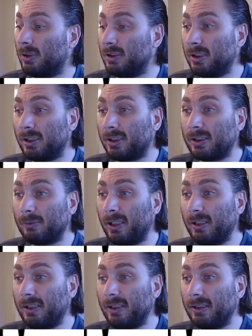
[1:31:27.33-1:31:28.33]
just some
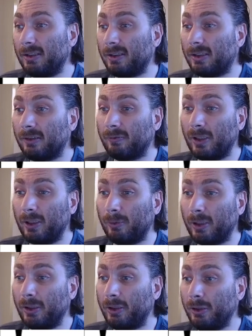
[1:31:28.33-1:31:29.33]
ideas of what you want
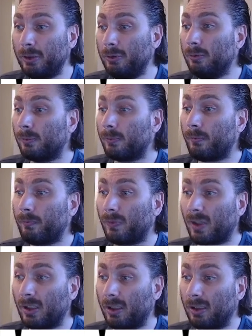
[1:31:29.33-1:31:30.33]
to do.
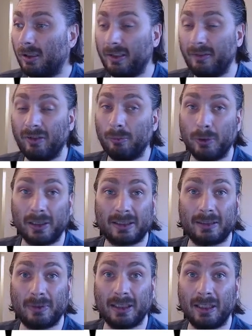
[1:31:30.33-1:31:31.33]
Even the bricks
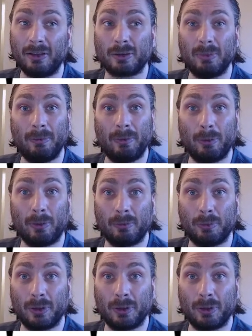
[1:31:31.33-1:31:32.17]
themselves, maybe you want to put